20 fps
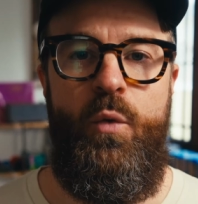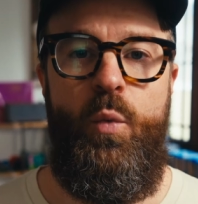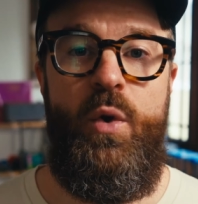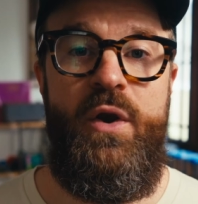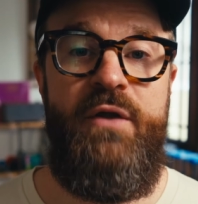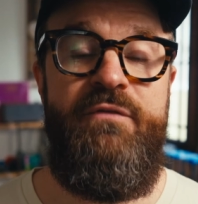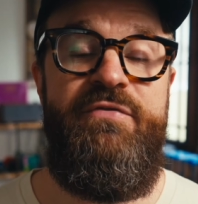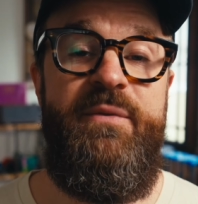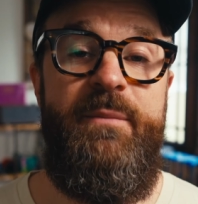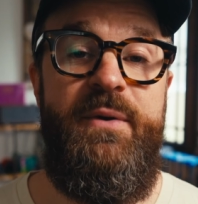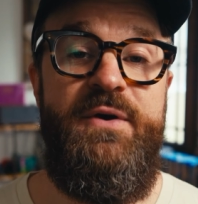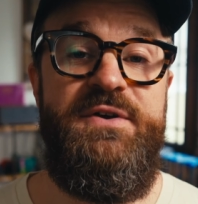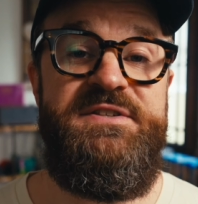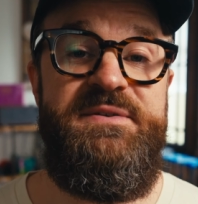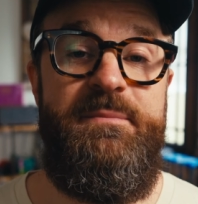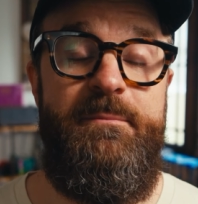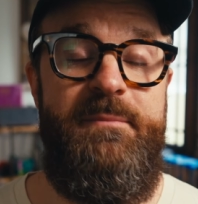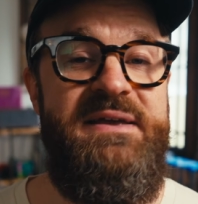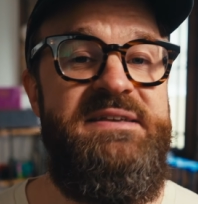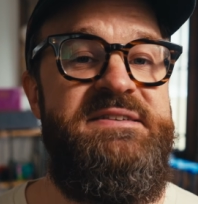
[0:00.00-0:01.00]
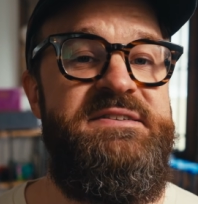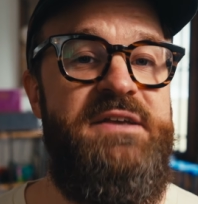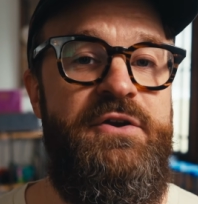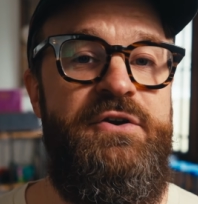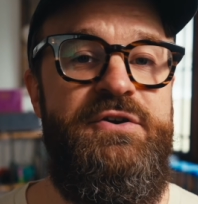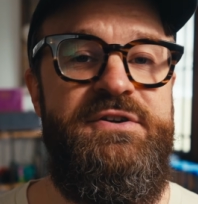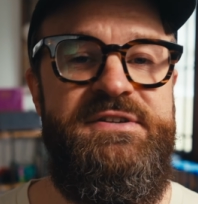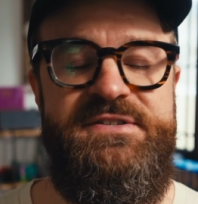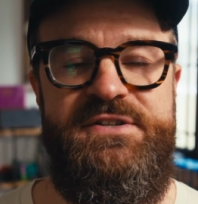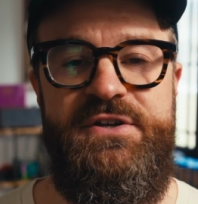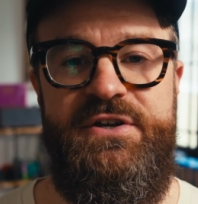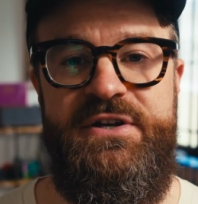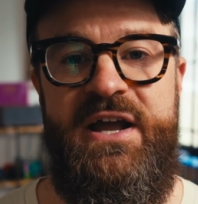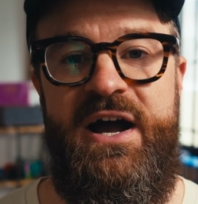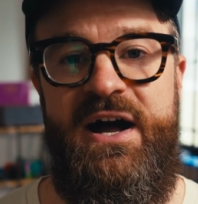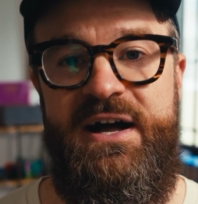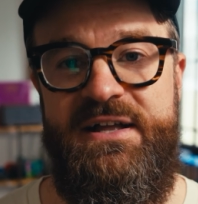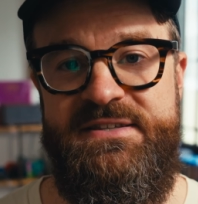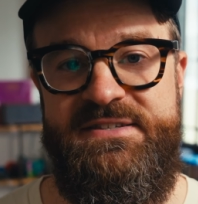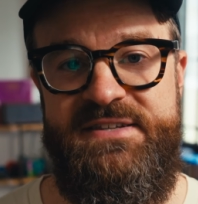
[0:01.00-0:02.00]
One of the most misunderstood
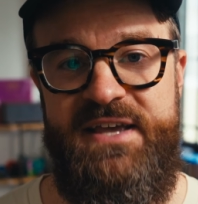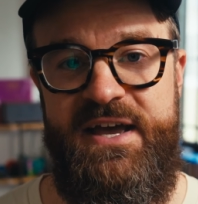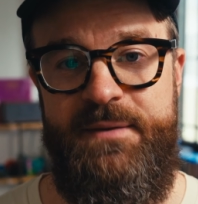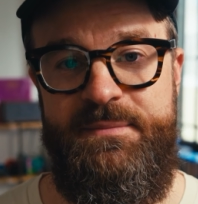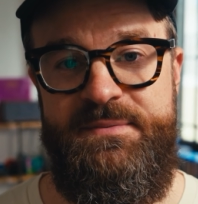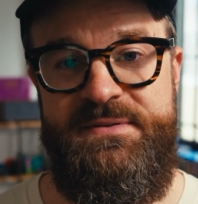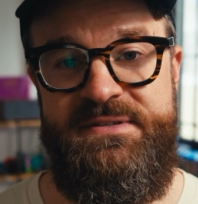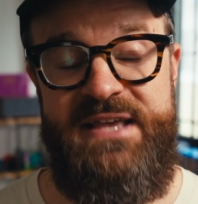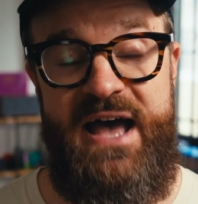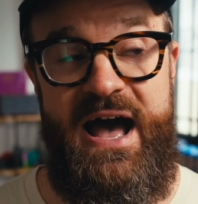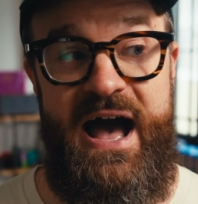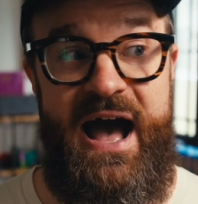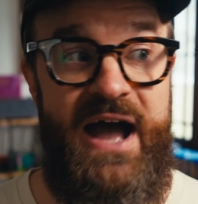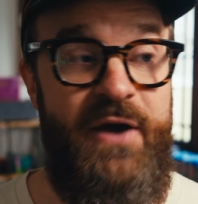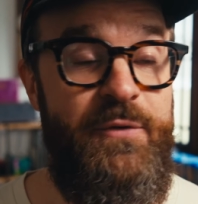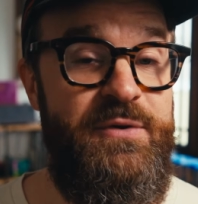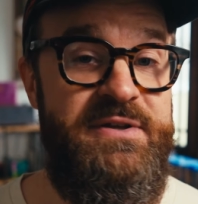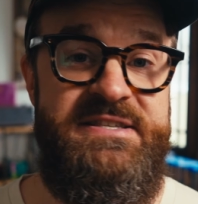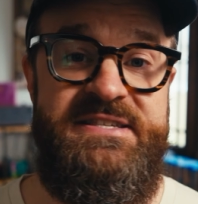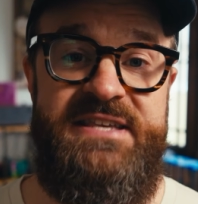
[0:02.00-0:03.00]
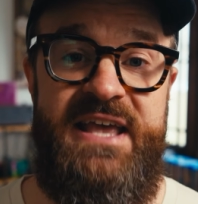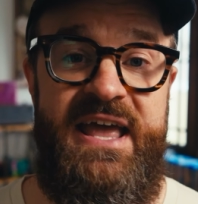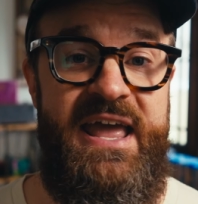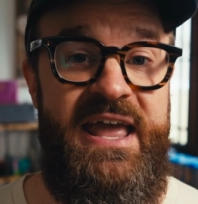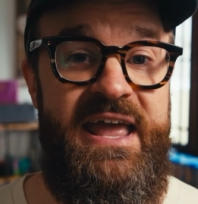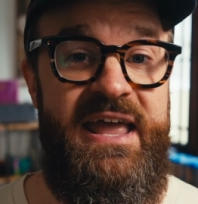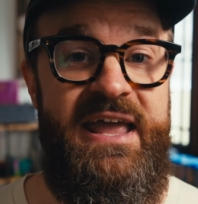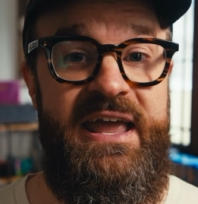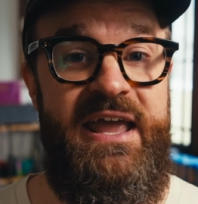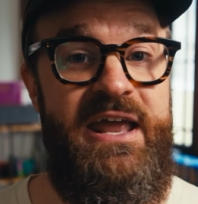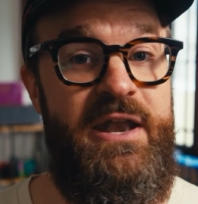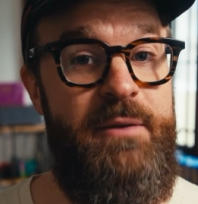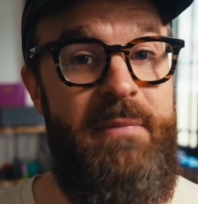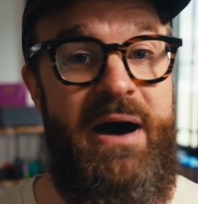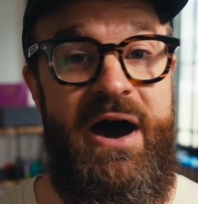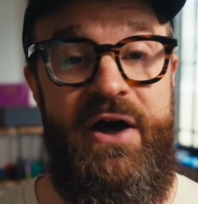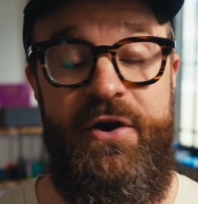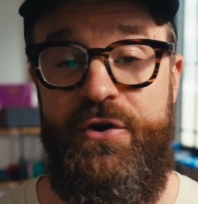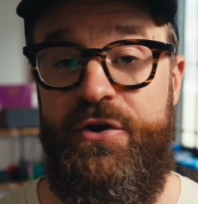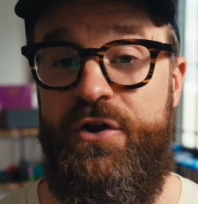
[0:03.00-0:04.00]
concepts, I would say, in
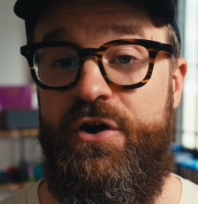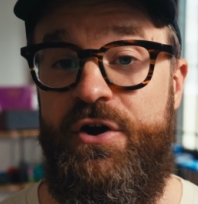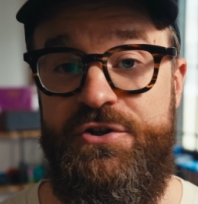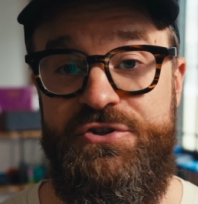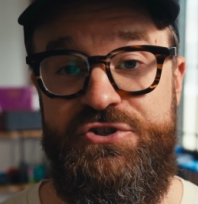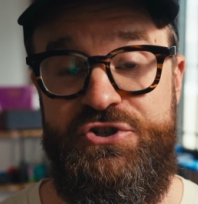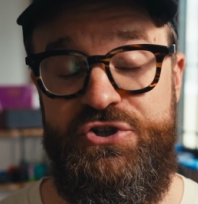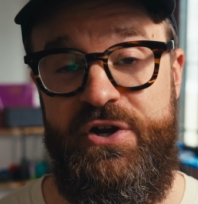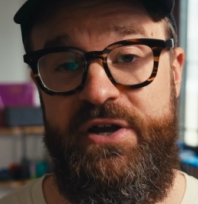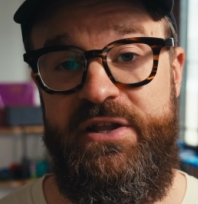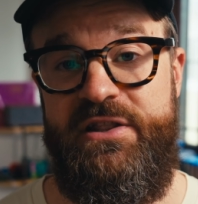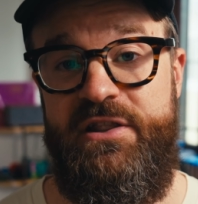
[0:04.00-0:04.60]
modern culture at